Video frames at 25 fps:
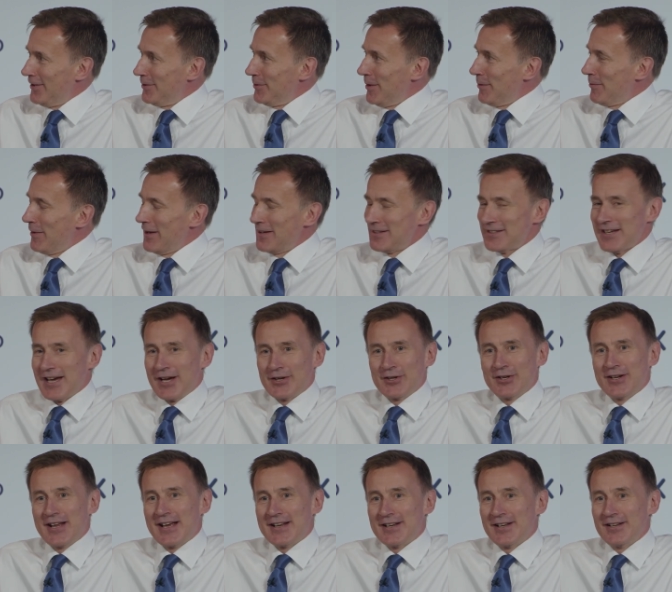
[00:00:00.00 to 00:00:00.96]
And we went
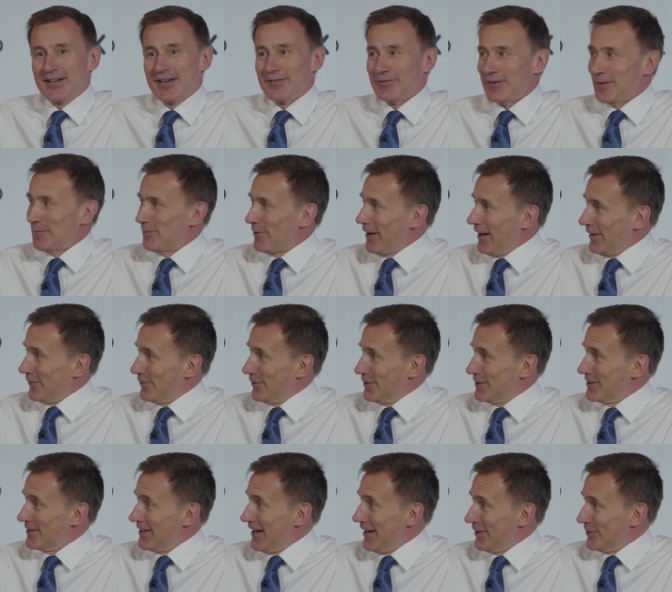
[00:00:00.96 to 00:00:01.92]
down and had a lovely
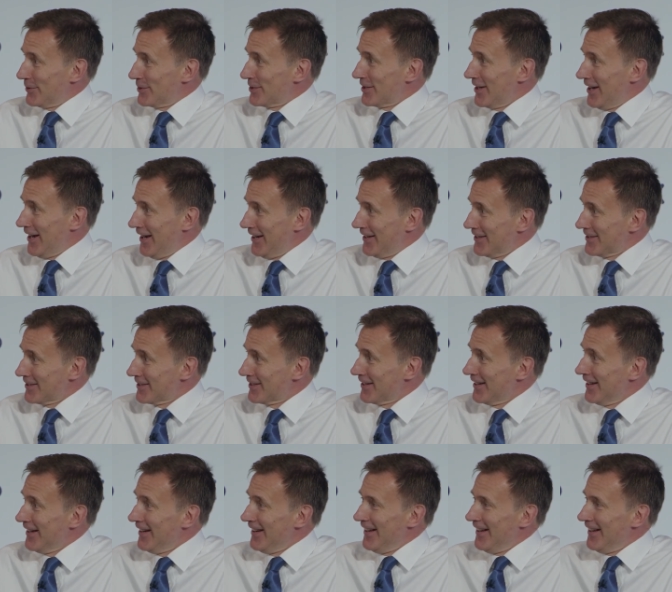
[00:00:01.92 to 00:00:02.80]
breakfast downstairs.